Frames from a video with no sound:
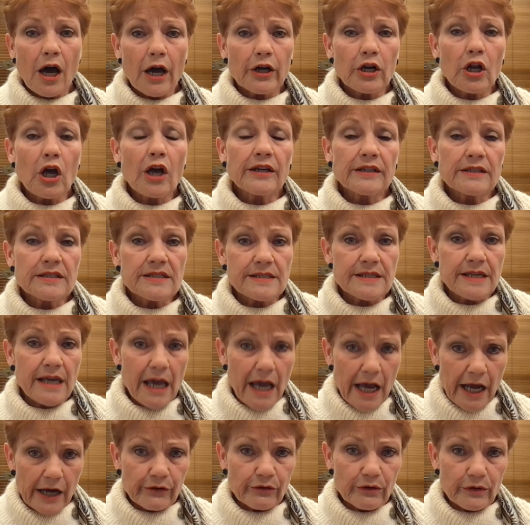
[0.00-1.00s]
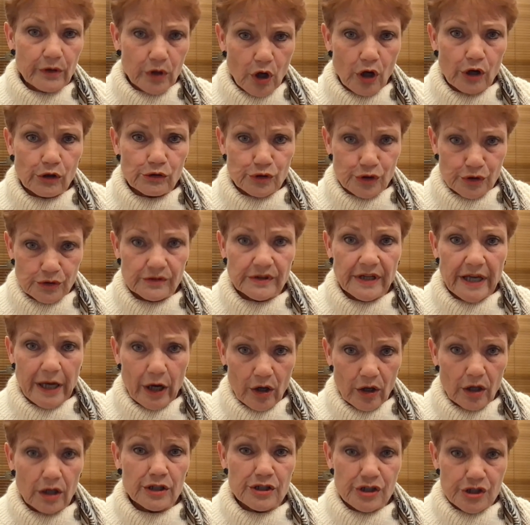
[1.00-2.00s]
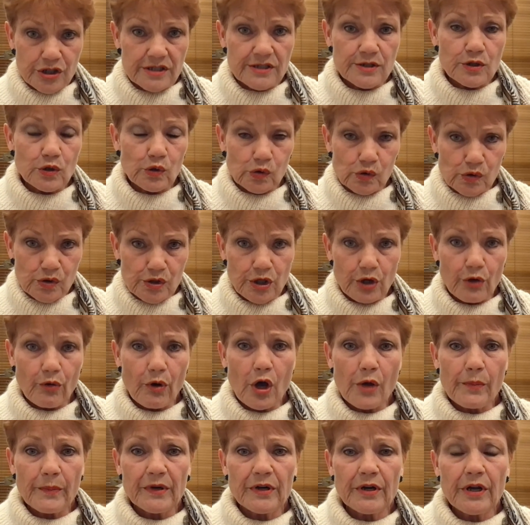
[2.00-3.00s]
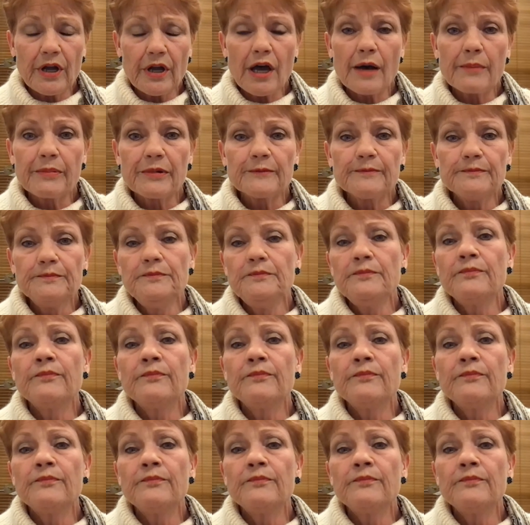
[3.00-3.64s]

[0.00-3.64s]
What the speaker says: I'd like to see agricultural colleges also opened up.